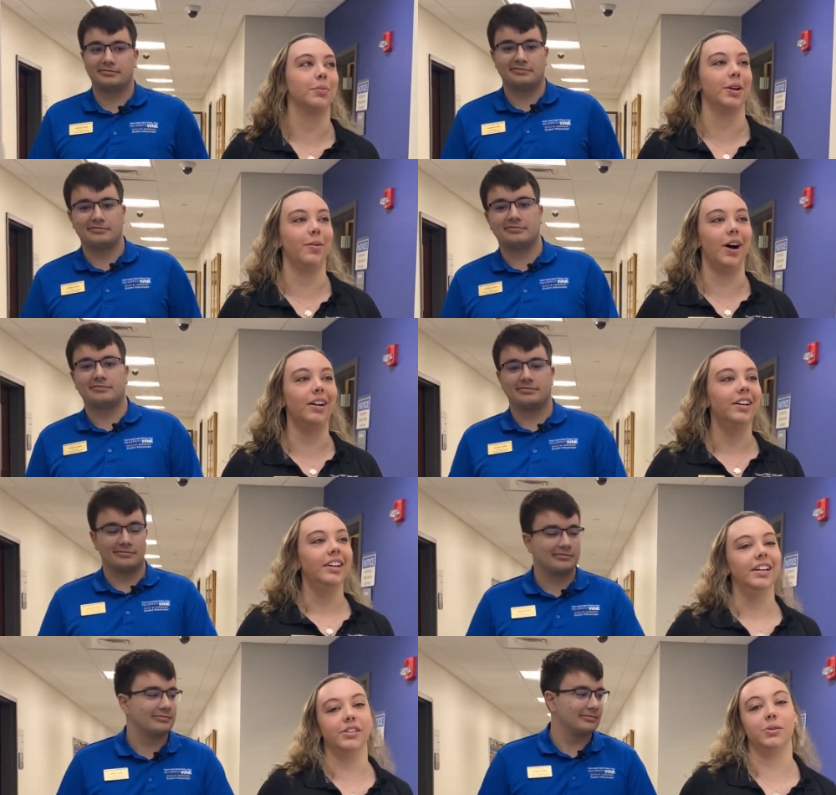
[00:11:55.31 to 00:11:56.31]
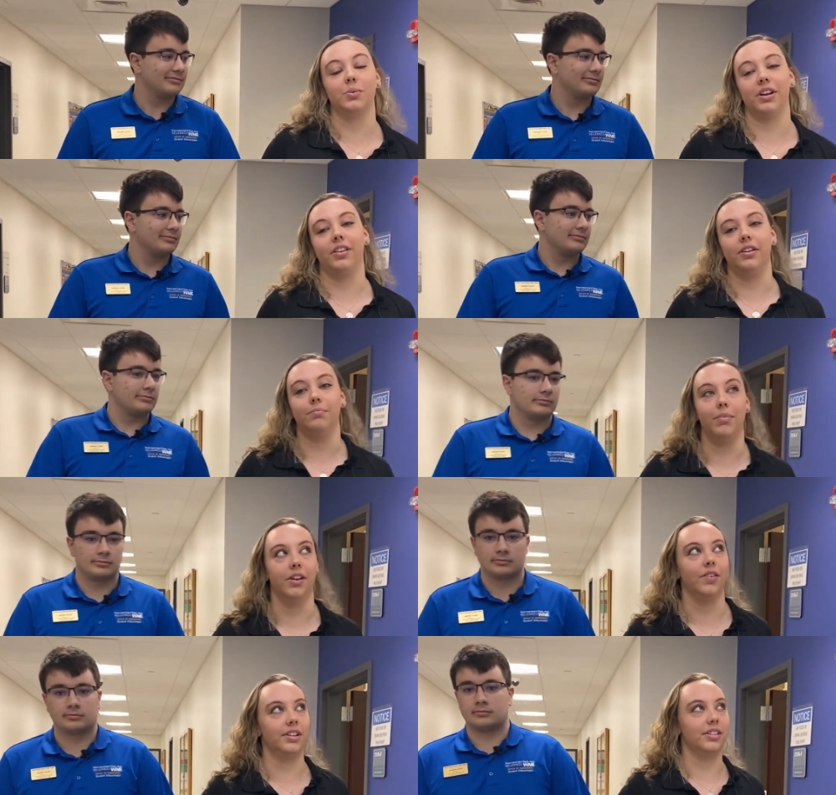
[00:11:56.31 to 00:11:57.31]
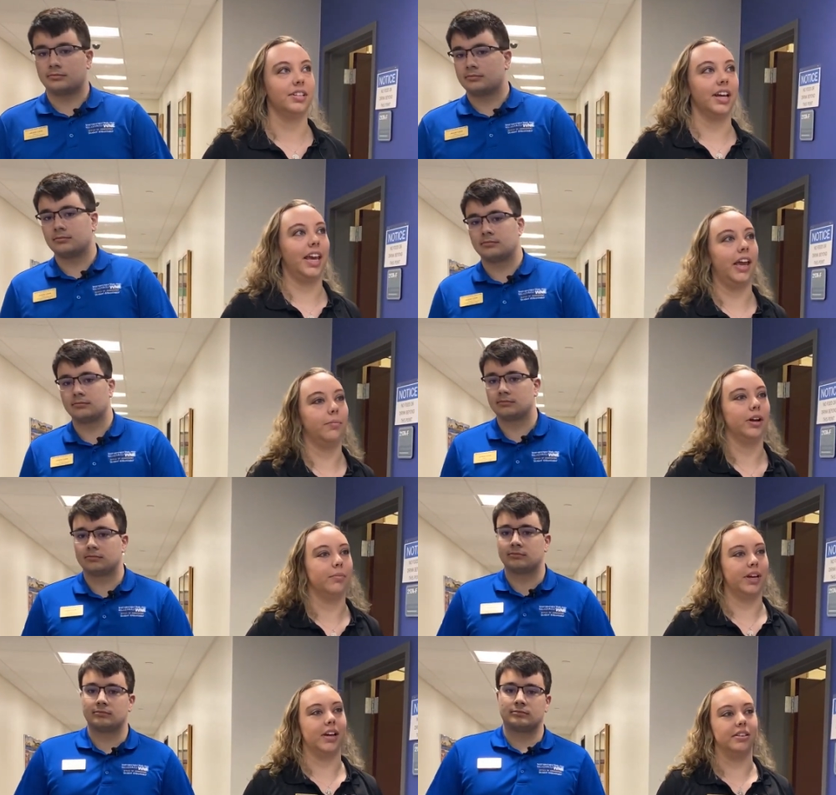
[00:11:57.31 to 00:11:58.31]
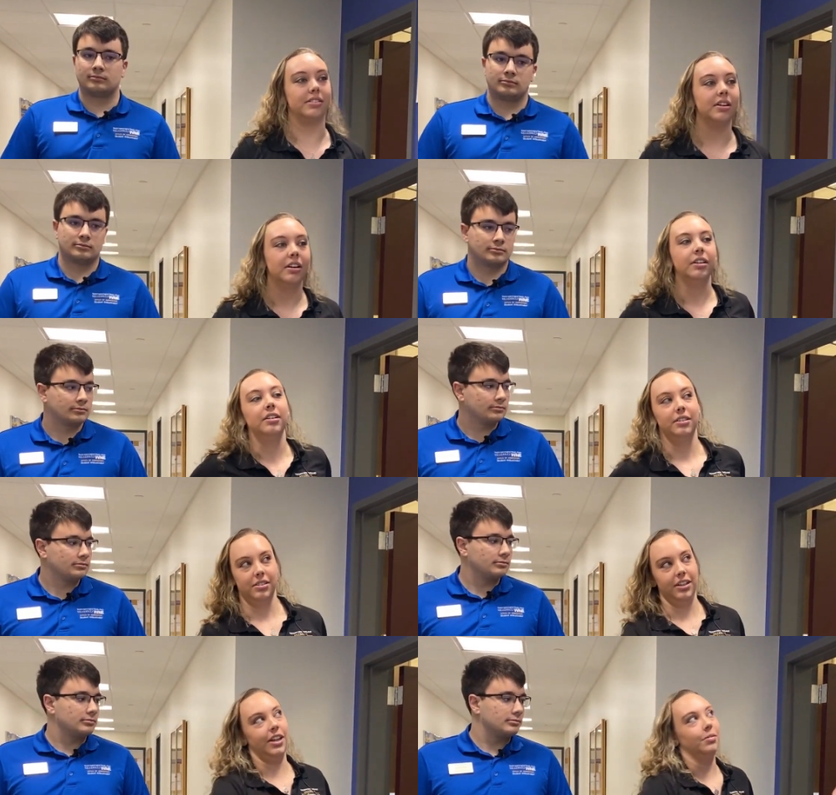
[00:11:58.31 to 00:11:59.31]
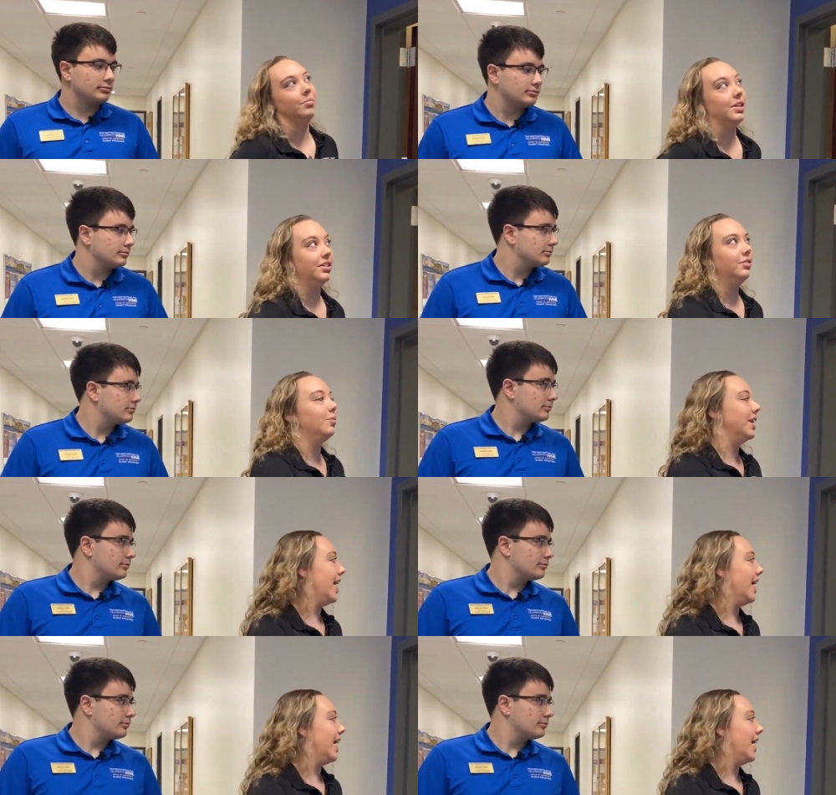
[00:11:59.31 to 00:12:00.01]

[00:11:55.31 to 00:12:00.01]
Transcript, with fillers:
Speaker 1: pretty well. This is one of the main reasons I came here because you know, we, we